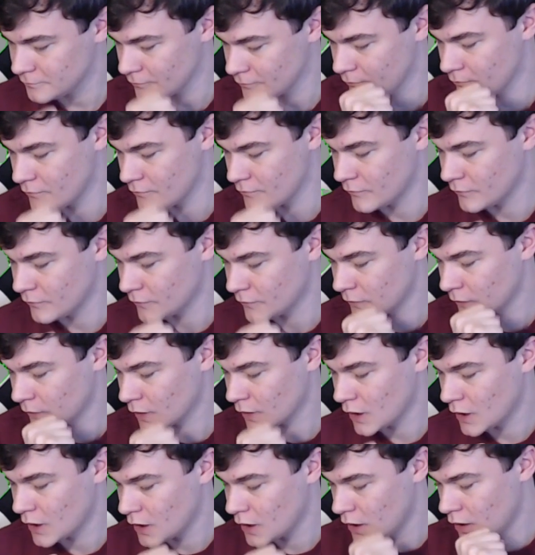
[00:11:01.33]

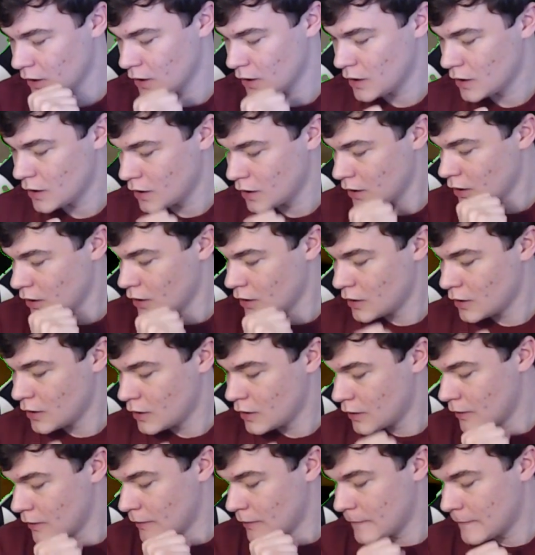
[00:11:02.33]

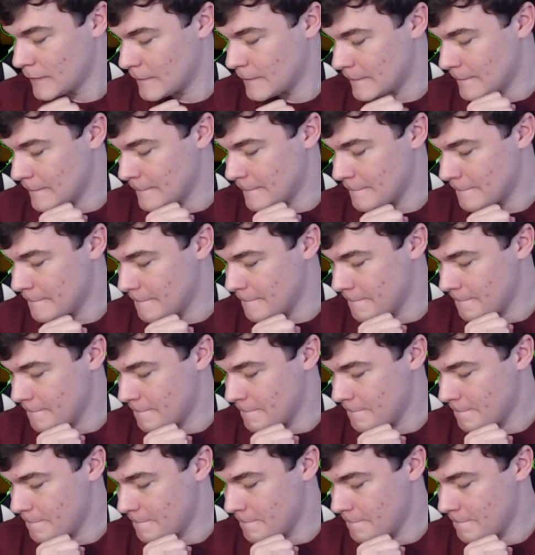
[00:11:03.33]

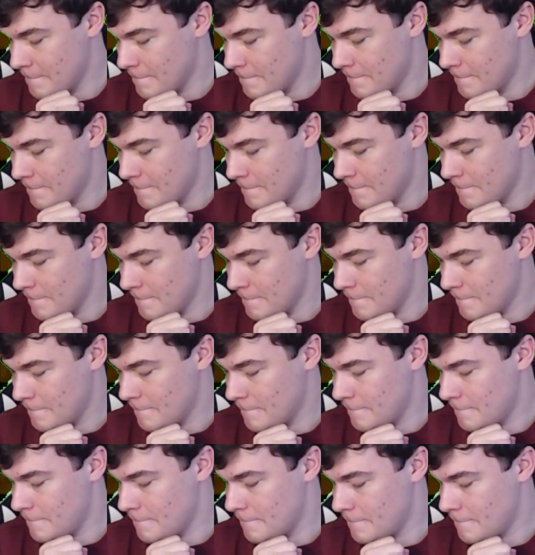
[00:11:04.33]
(no one is talking)